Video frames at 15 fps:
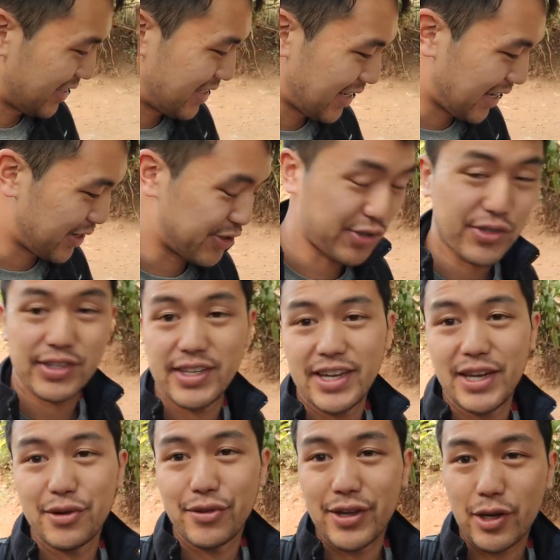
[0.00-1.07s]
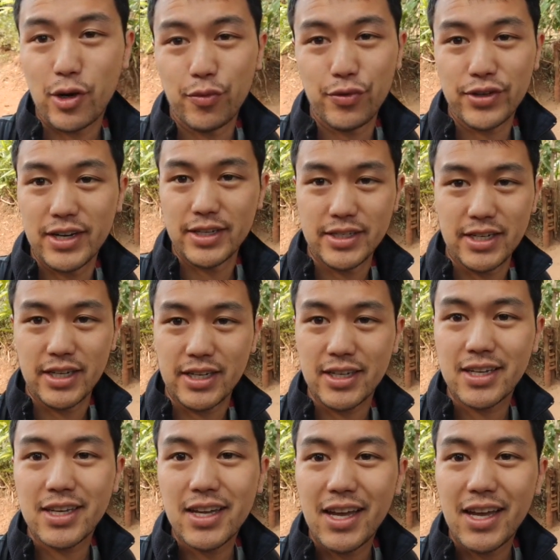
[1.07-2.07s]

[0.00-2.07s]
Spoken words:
today is just a day of, like, hopefully not dying.